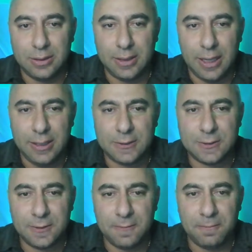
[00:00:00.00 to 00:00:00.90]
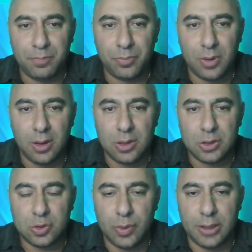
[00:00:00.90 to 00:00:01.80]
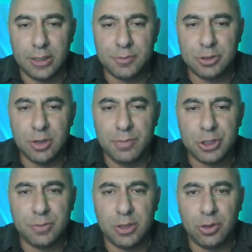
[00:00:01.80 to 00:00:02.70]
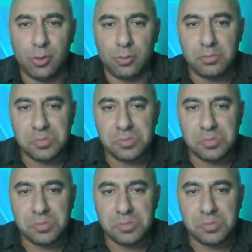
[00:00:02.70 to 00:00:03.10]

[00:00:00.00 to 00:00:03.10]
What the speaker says: Takes. So we get this position, bishop d2.